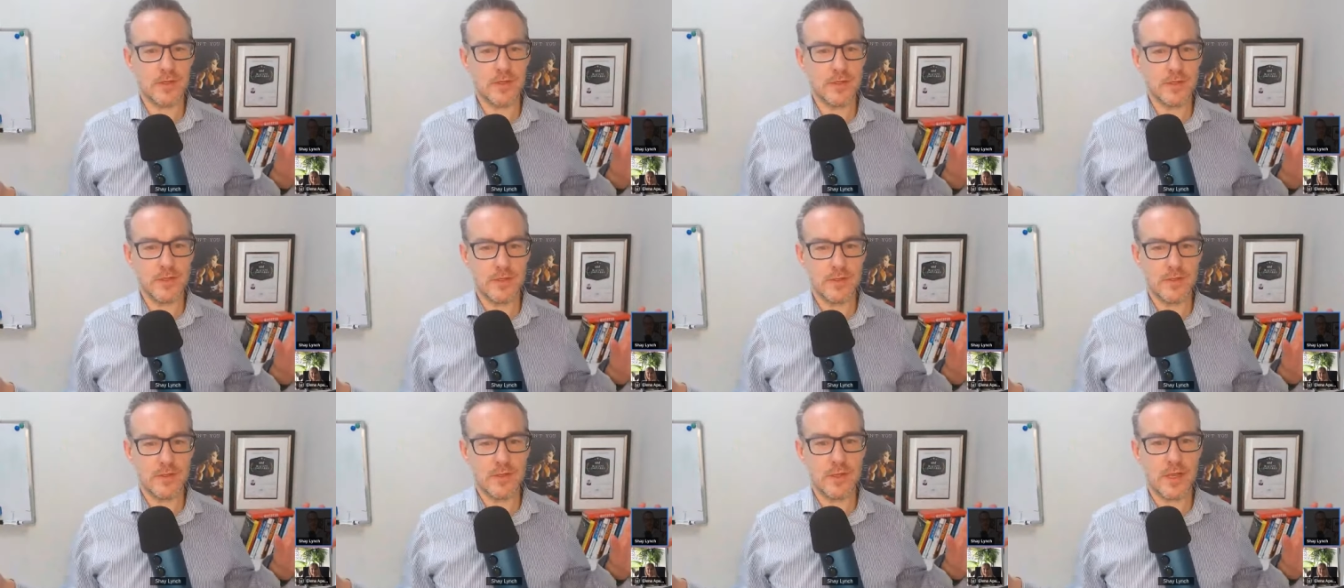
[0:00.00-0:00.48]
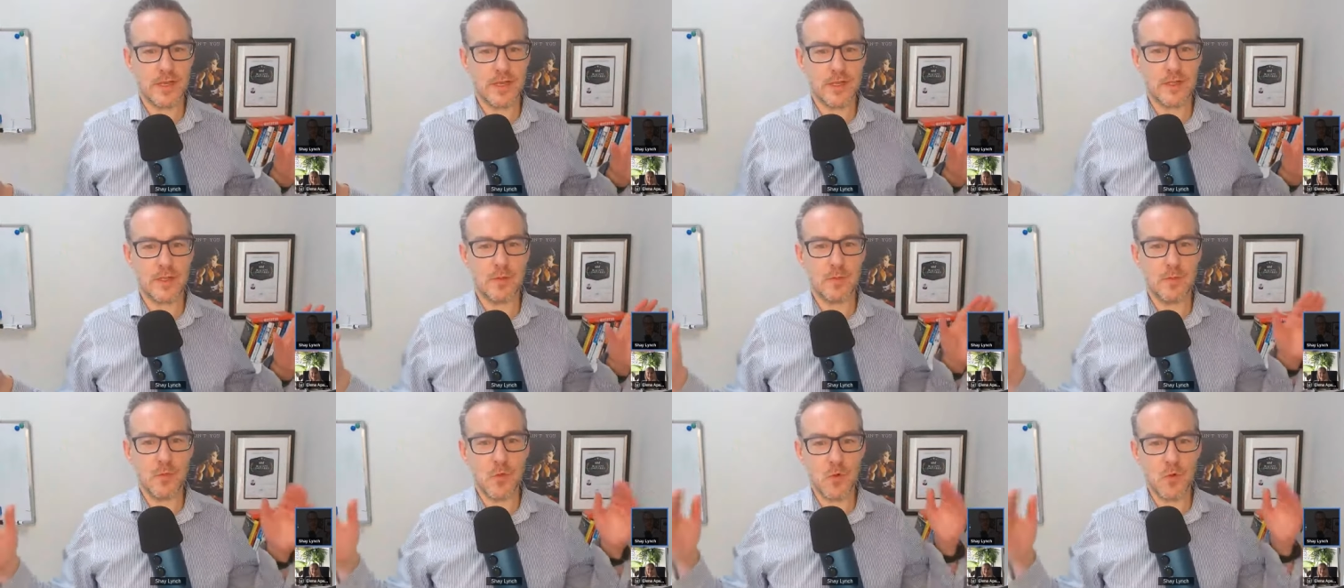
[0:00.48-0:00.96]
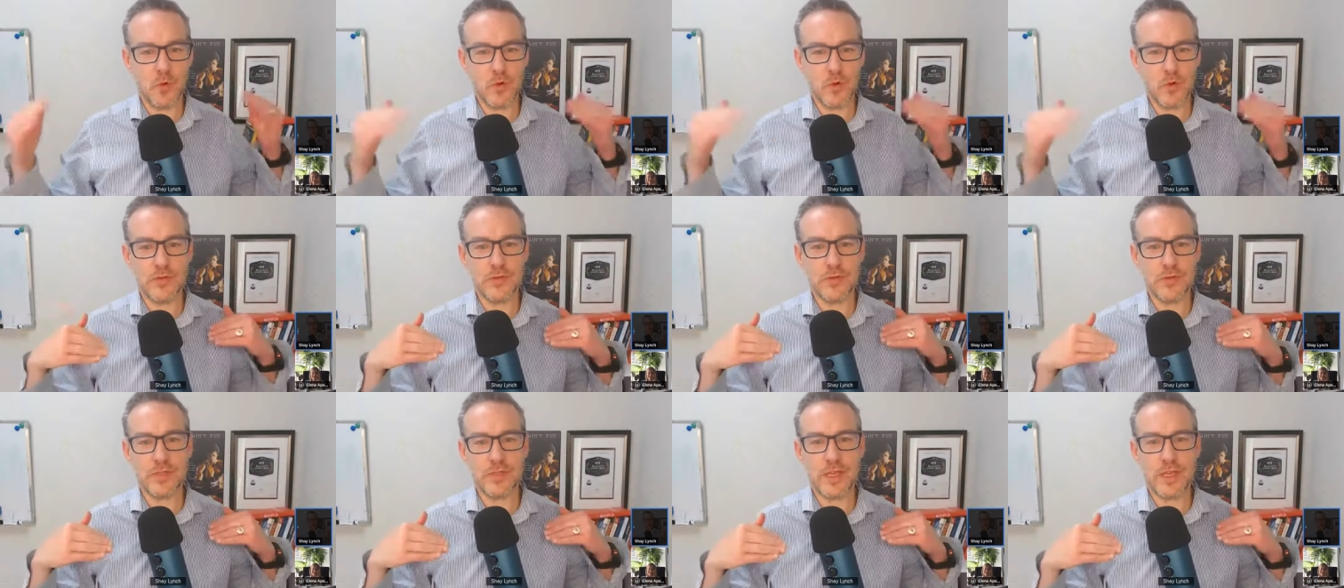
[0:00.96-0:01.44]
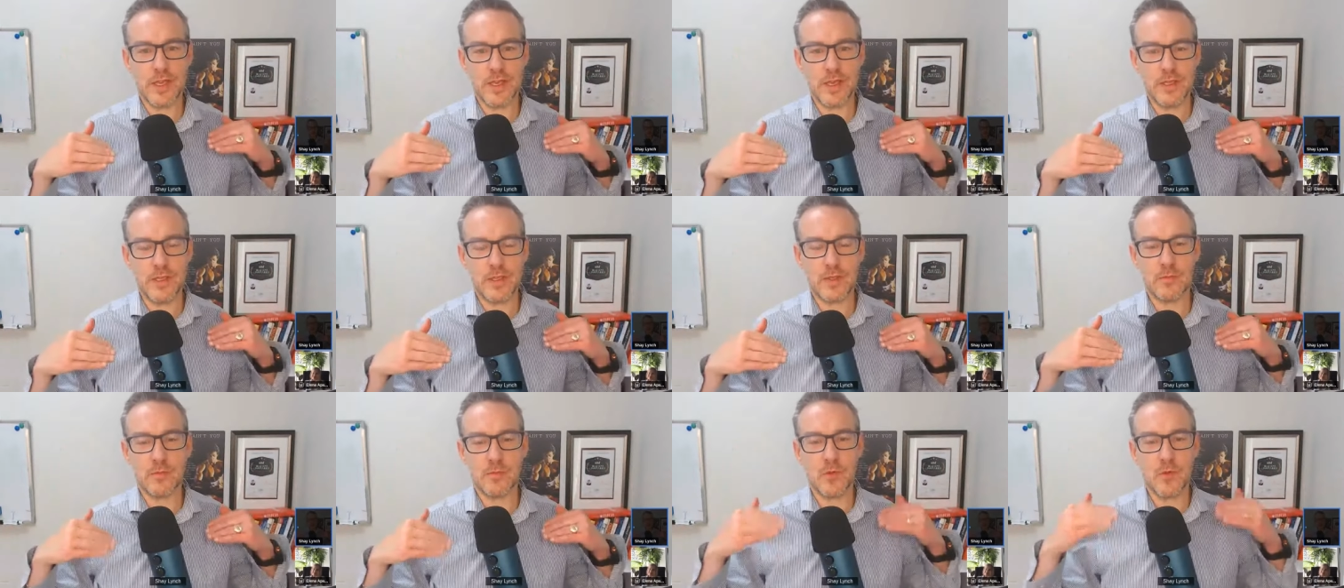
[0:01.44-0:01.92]
Like the more you see, the
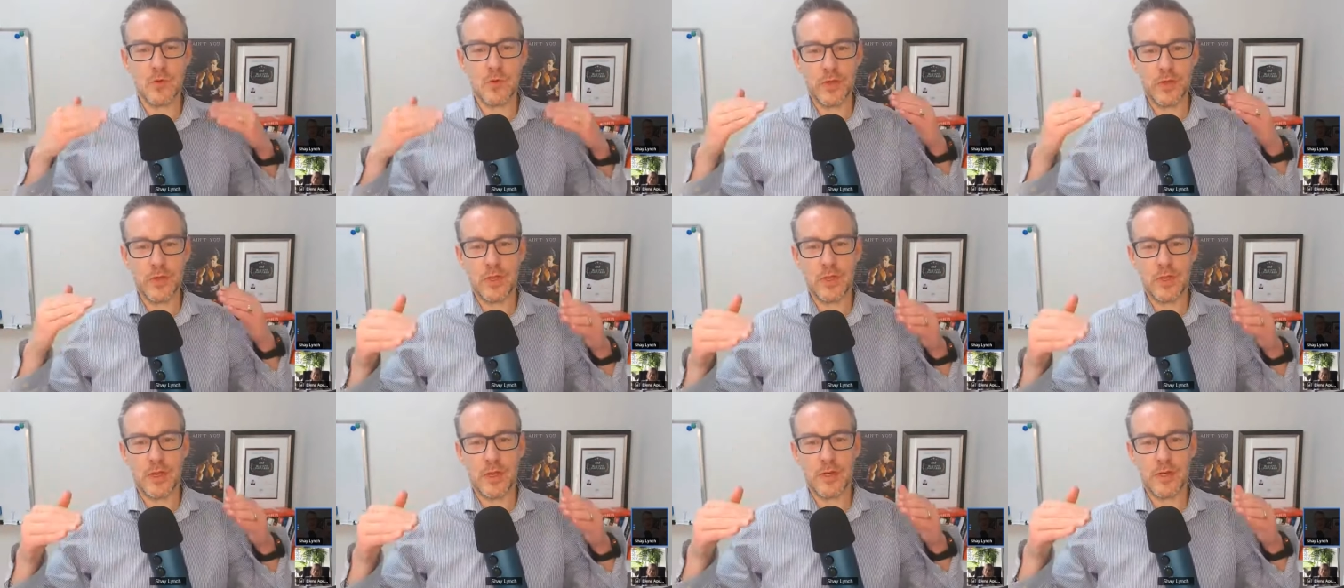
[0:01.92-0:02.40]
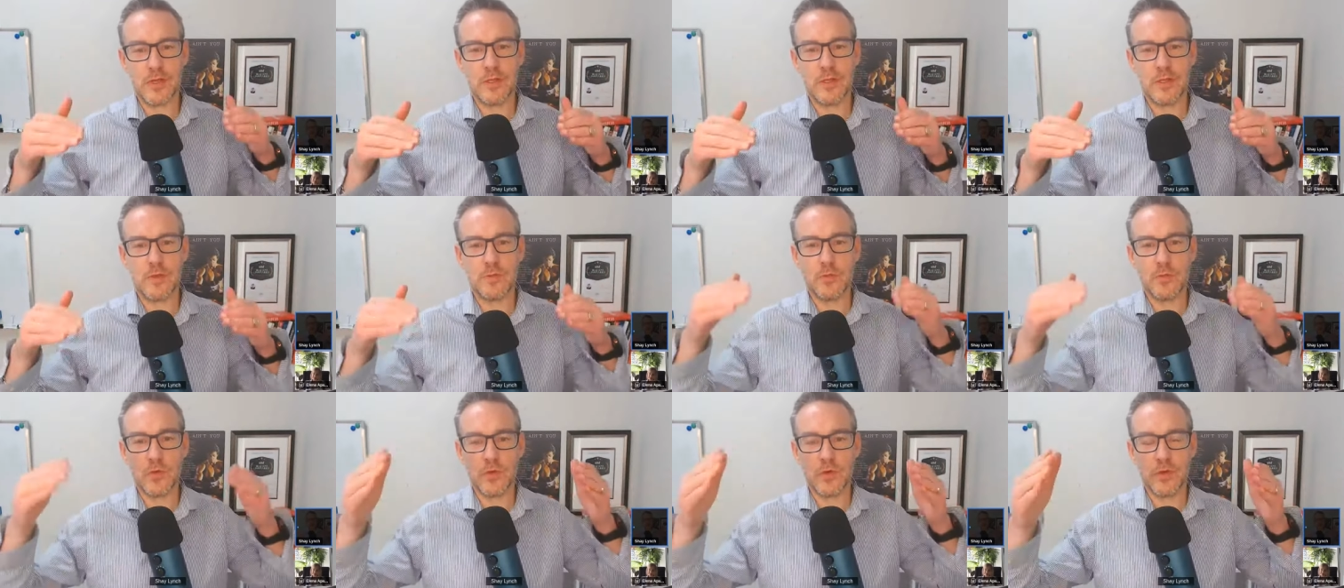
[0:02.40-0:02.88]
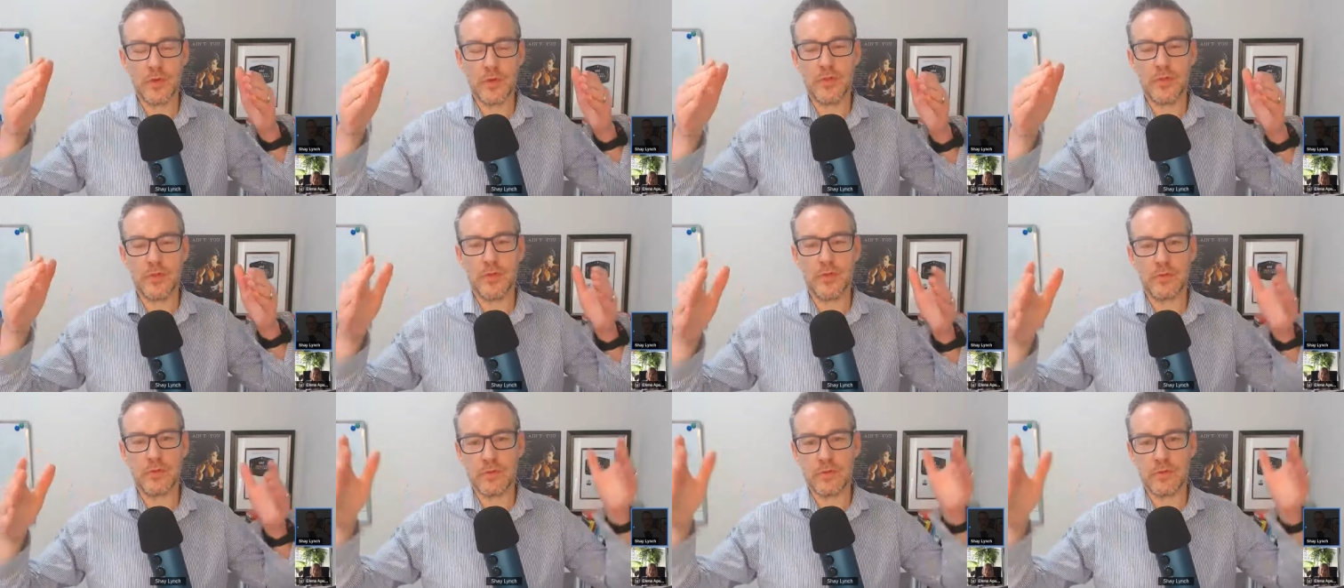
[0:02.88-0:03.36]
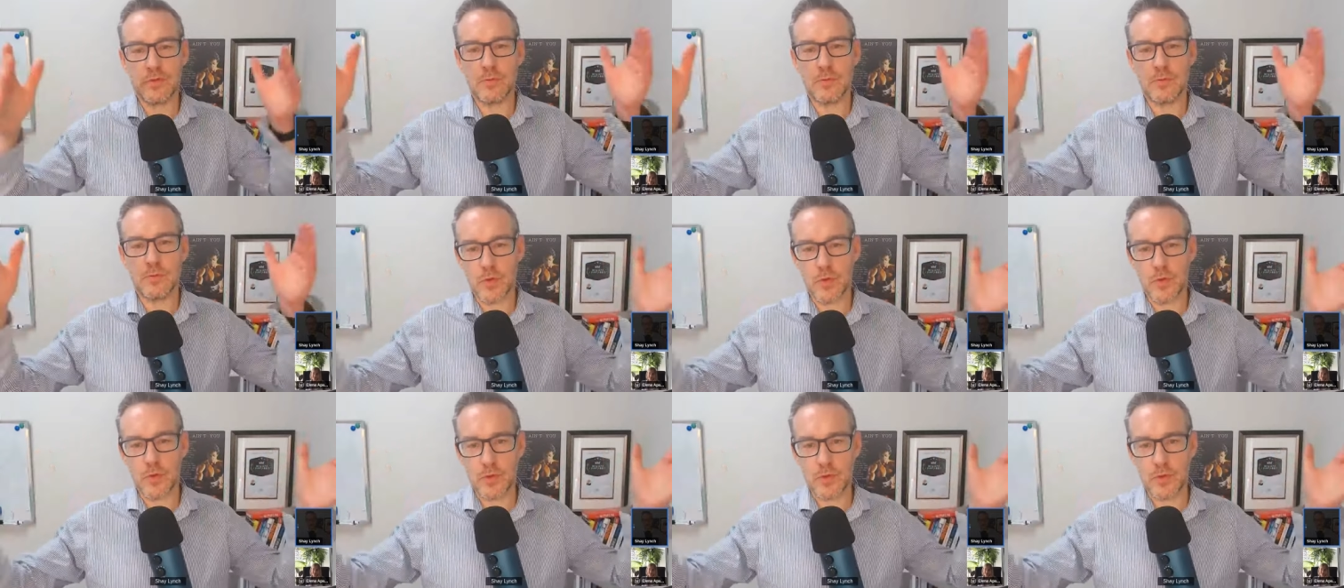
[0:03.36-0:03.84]
more you learn, the more you do, the more
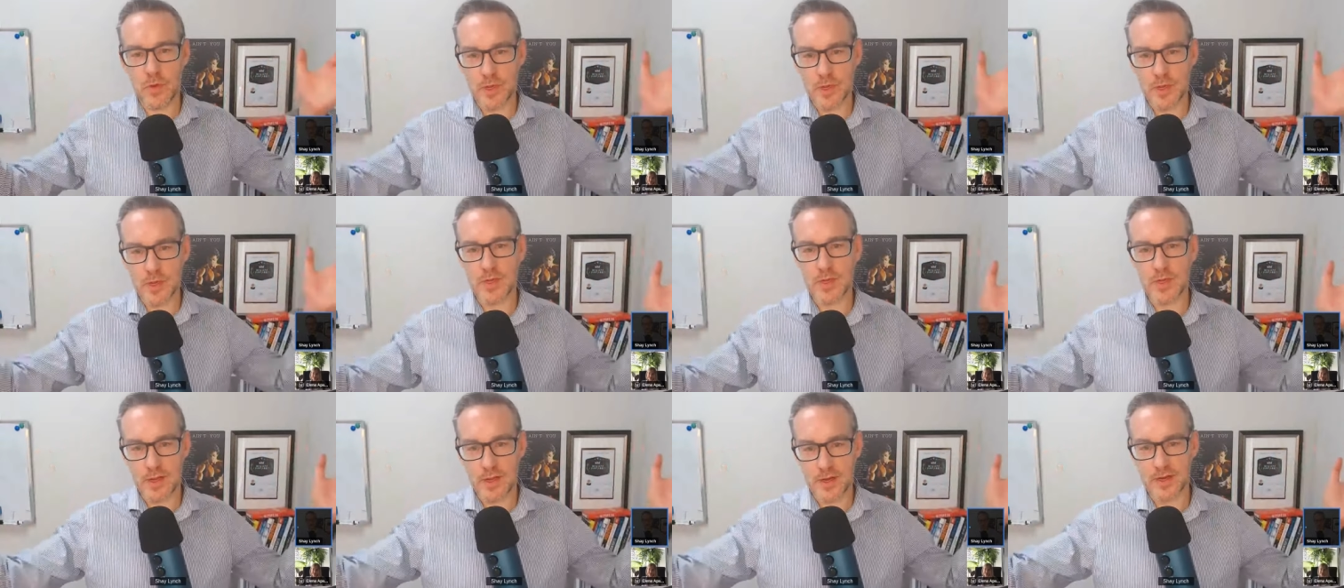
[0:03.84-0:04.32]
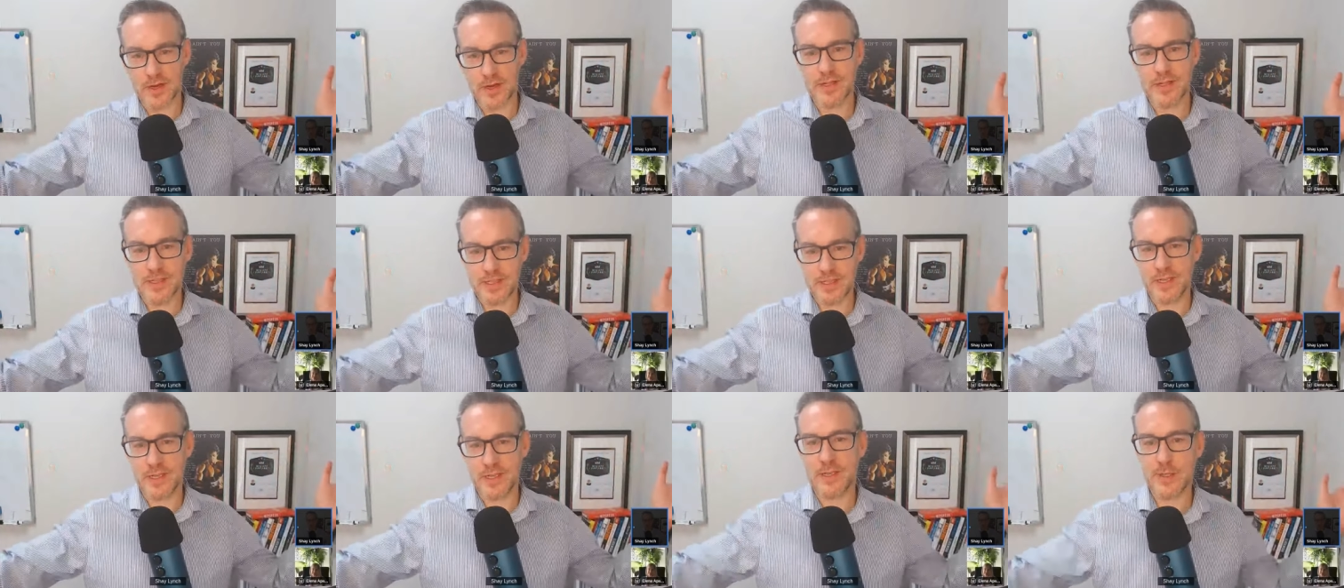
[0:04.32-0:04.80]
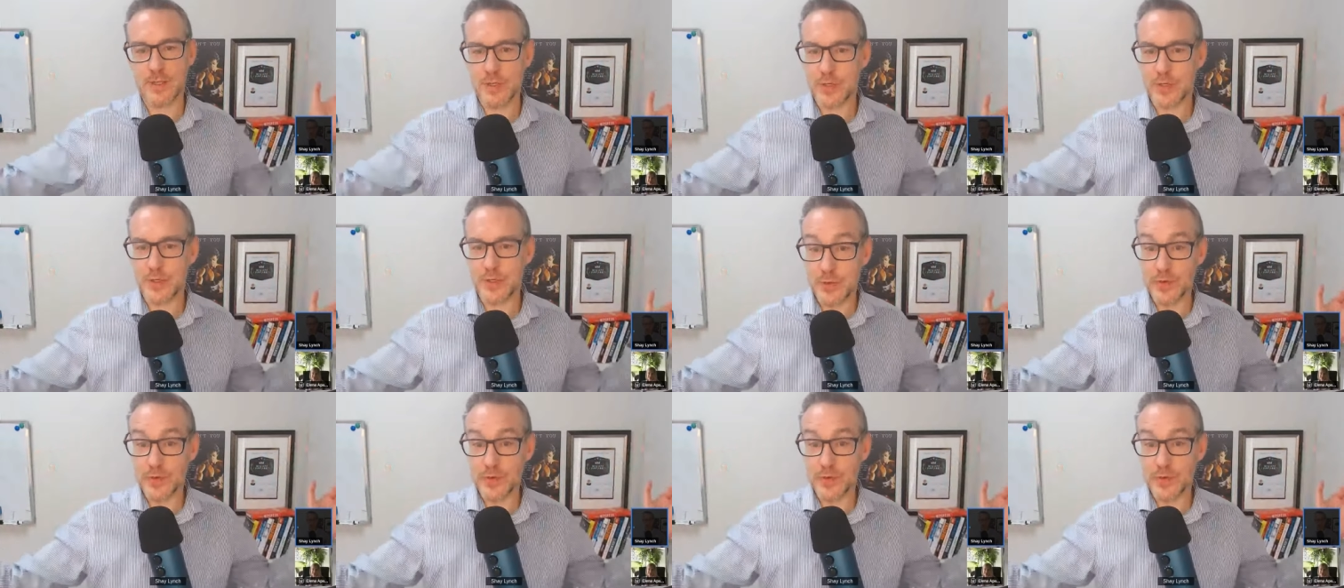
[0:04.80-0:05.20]
you want to learn and see and do.